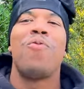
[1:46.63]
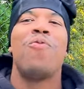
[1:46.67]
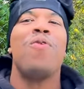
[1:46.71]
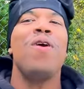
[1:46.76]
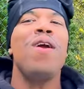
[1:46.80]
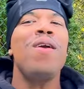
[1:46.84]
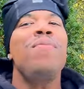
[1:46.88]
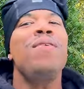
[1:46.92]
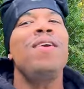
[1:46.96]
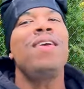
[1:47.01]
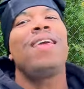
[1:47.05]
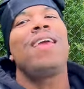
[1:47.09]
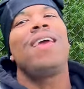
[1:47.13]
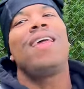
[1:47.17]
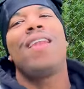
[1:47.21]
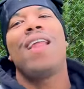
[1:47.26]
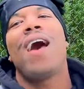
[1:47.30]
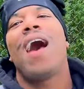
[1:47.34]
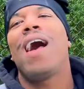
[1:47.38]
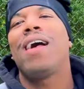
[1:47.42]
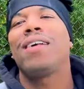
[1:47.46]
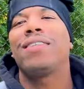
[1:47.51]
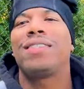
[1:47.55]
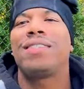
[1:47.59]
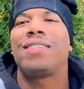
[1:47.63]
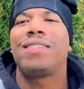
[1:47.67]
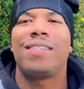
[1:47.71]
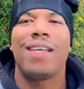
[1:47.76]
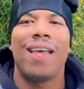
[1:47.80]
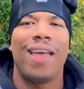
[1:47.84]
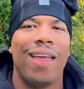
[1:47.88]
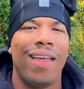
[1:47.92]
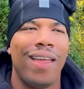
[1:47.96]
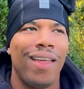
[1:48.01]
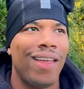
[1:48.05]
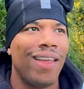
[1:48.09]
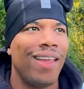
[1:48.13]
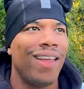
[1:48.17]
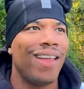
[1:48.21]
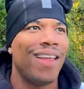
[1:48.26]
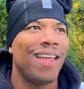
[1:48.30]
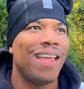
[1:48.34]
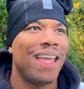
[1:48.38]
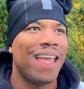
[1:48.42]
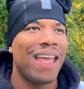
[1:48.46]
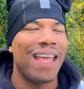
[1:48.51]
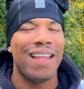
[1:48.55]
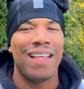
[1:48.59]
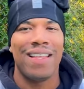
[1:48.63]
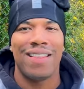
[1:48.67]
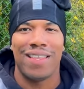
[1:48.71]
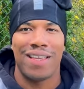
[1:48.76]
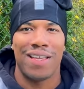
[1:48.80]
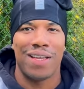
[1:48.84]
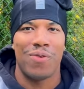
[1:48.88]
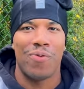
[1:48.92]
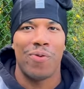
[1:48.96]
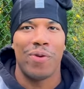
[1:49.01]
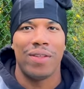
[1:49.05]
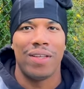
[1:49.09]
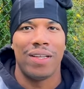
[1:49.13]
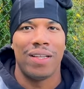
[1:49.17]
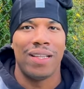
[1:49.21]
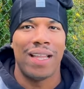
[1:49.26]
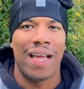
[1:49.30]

women cannot say anything really.